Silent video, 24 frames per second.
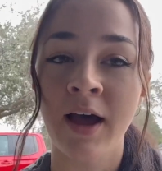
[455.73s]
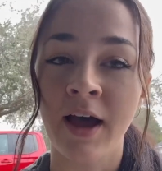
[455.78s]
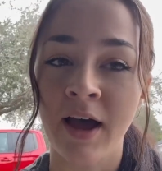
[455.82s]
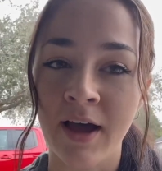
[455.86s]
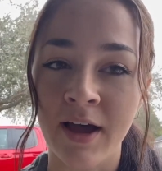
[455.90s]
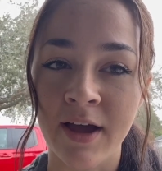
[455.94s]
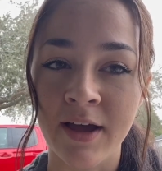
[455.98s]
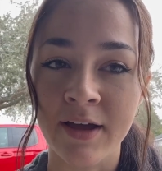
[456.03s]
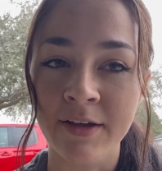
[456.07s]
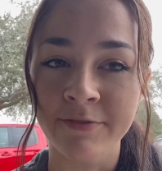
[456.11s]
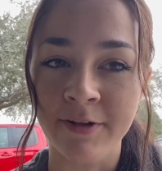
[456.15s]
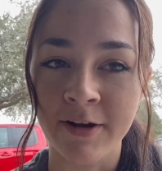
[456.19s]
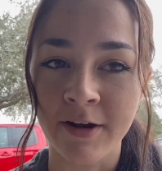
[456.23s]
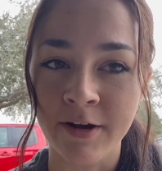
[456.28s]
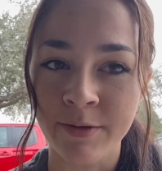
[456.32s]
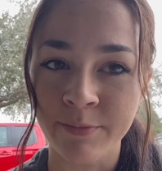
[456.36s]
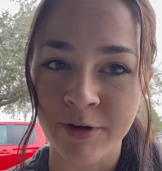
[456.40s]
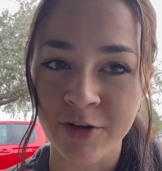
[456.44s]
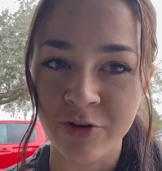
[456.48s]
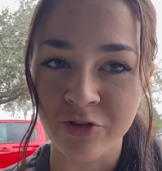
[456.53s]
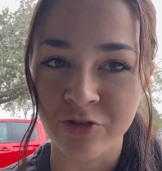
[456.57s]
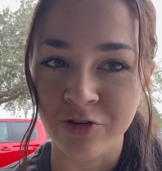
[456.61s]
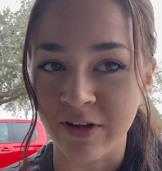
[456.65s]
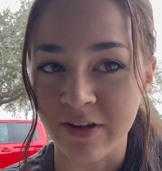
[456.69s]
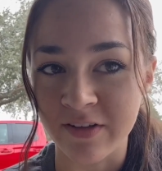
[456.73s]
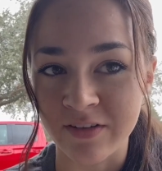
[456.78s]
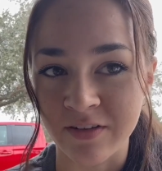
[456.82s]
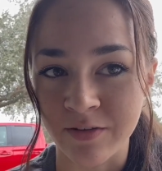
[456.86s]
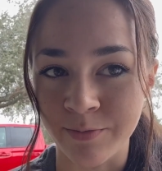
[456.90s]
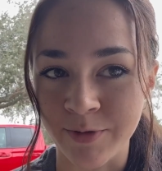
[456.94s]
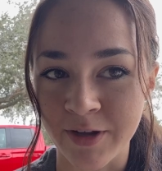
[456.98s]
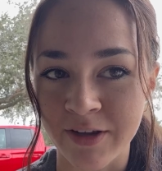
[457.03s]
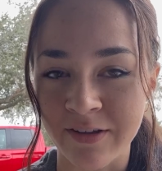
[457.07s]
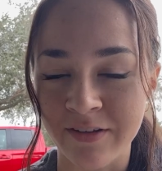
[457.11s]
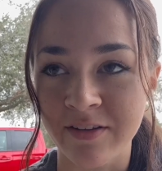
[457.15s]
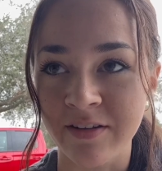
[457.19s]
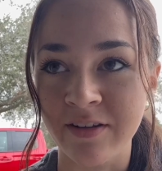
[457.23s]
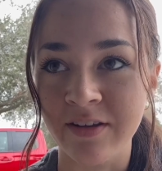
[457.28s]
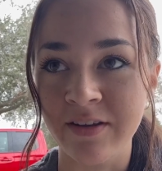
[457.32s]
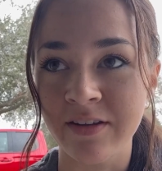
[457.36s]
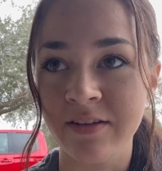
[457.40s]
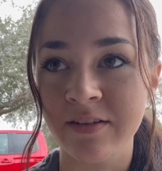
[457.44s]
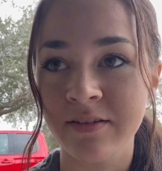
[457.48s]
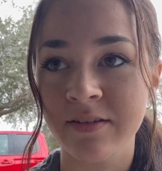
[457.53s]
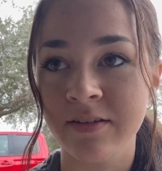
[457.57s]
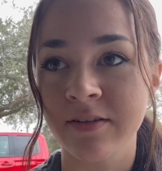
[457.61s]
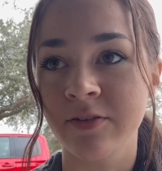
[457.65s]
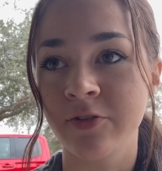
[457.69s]
I very much customized
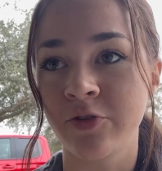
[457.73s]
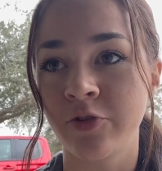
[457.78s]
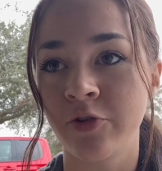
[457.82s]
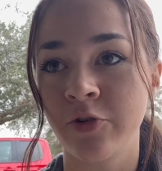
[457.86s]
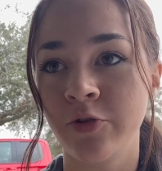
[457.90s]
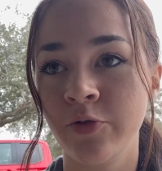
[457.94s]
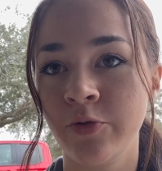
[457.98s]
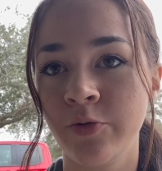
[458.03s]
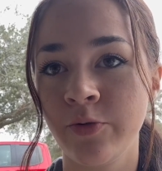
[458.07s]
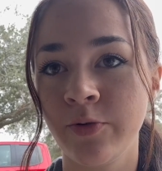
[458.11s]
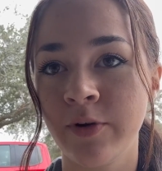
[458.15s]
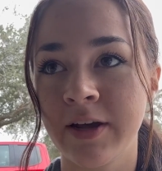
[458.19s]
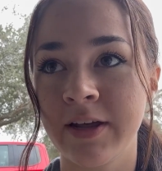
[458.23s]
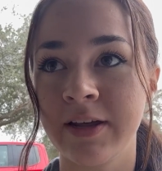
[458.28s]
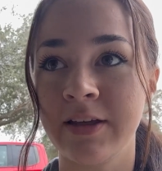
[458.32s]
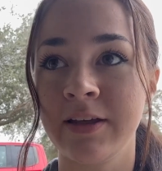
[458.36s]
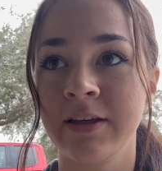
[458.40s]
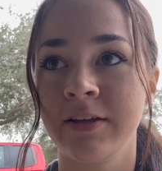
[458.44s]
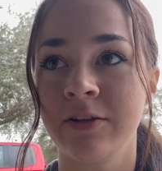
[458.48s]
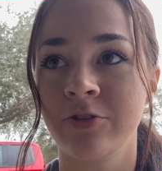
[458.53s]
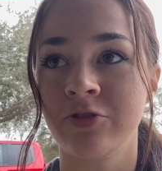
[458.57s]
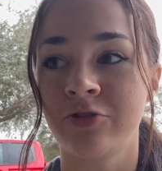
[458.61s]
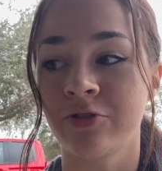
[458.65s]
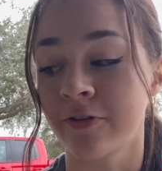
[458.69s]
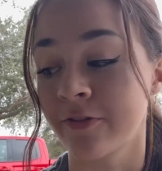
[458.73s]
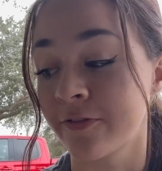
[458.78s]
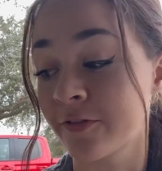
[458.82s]
these to a drift